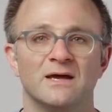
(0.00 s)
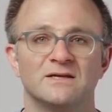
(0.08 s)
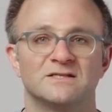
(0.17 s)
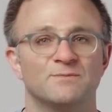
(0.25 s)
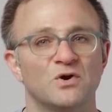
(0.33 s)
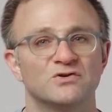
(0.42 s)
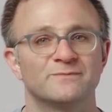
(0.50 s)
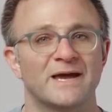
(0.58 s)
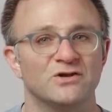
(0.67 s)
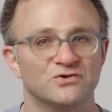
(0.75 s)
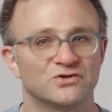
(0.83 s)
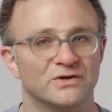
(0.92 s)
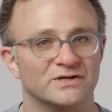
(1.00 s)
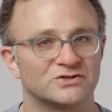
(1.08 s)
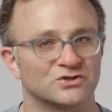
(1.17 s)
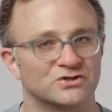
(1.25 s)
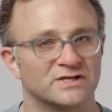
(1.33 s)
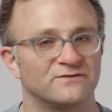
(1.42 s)
Suppose my user is
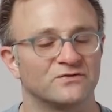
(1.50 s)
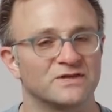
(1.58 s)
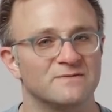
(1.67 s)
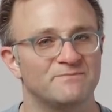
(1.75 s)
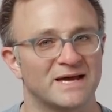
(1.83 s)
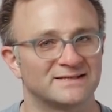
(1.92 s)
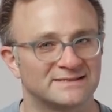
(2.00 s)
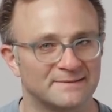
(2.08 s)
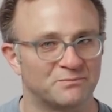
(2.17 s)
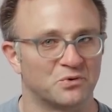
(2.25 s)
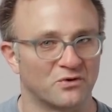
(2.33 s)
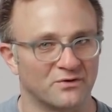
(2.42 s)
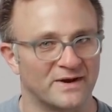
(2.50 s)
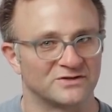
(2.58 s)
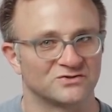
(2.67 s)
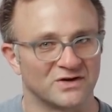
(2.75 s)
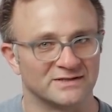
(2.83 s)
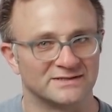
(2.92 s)
searching for the best tempura
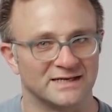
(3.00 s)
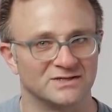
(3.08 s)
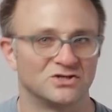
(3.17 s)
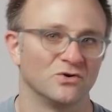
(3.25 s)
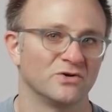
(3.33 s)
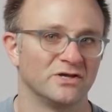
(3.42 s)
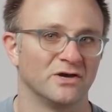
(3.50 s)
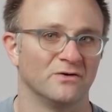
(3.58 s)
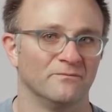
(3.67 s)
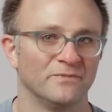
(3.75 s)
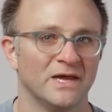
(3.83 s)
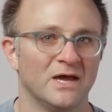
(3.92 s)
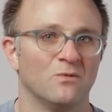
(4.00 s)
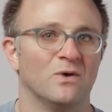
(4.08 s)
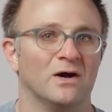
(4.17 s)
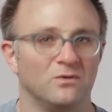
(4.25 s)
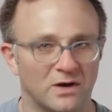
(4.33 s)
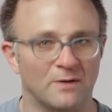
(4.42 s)
restaurants in Tokyo.
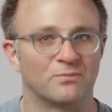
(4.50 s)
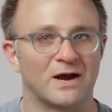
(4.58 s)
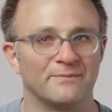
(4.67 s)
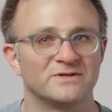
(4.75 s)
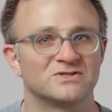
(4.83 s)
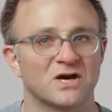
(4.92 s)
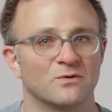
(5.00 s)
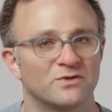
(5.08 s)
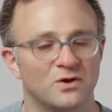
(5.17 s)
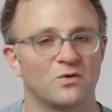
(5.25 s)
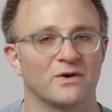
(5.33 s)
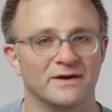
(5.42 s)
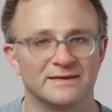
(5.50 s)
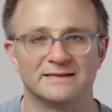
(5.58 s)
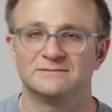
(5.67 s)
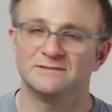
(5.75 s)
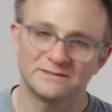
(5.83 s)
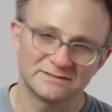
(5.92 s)
Well, I'll probably start with a query
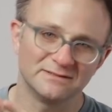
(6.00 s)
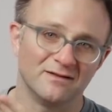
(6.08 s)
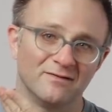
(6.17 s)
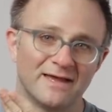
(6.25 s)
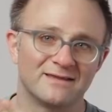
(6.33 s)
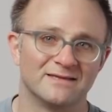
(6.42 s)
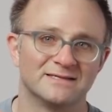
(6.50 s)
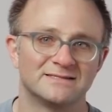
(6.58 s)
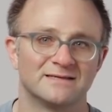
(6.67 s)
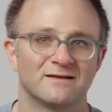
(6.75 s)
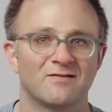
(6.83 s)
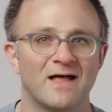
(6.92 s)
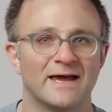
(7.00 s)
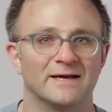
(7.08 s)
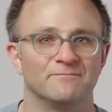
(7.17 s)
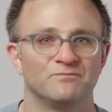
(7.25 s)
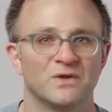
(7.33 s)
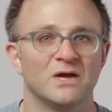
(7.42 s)
that looks a little like this in the
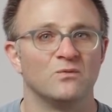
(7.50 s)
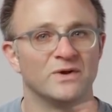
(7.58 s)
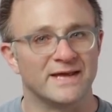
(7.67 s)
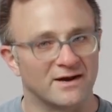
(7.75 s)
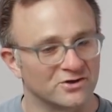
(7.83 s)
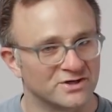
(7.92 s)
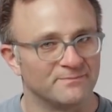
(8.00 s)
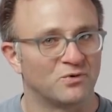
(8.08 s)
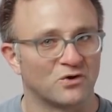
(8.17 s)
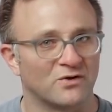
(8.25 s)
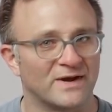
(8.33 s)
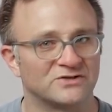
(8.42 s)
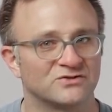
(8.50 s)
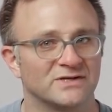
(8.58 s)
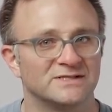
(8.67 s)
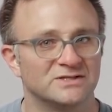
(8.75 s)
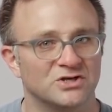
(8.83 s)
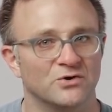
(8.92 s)
client. We get our tempura
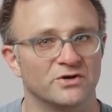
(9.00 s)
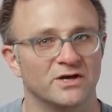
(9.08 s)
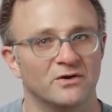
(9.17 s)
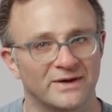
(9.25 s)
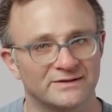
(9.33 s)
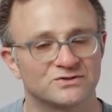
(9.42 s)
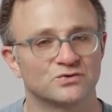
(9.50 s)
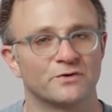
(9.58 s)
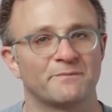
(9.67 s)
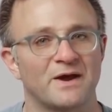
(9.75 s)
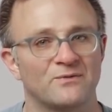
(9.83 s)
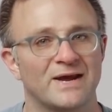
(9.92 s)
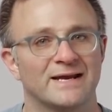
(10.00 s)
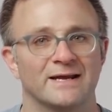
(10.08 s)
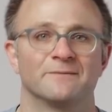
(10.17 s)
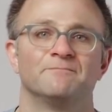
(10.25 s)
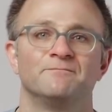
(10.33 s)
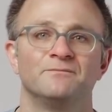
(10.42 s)
restaurants in Tokyo and sort by rating.